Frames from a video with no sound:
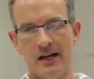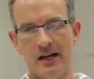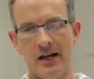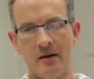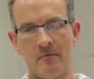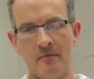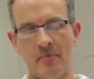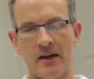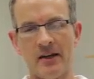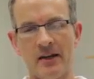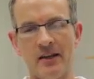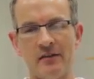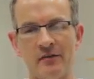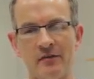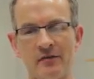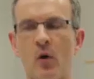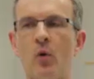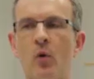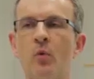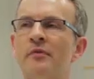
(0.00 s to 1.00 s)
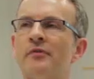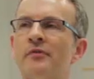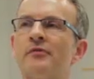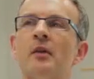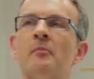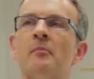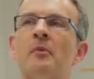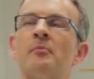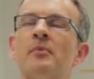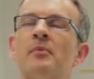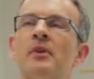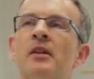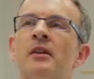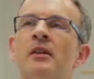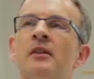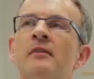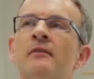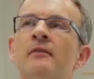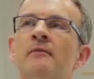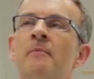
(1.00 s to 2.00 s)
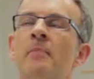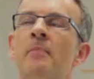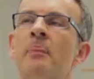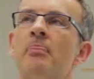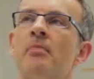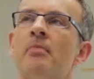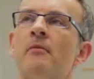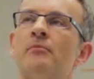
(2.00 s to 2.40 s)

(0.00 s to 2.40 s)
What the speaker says: And it evolved from, I've been